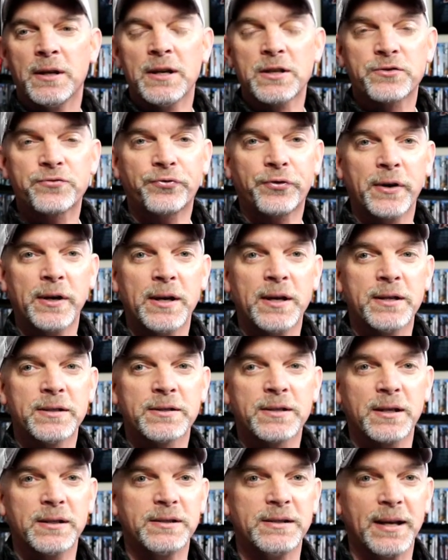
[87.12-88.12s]
his
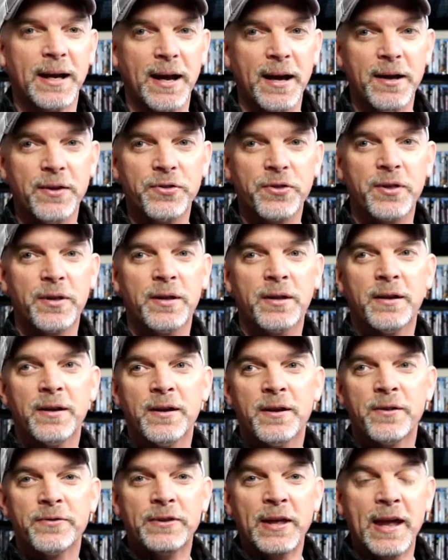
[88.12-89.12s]
friend's death
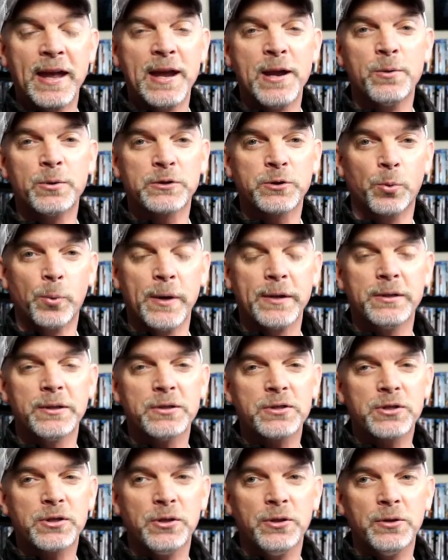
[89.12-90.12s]
that he was a
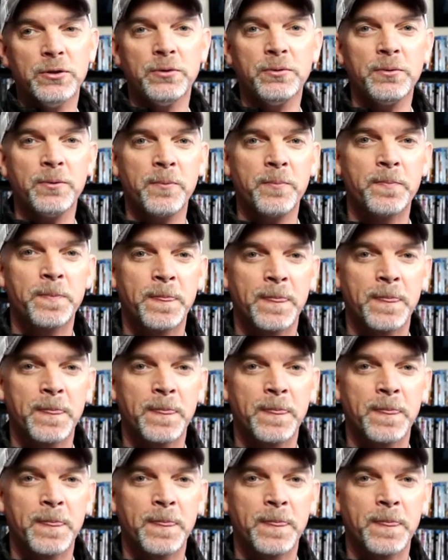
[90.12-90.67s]
witness to.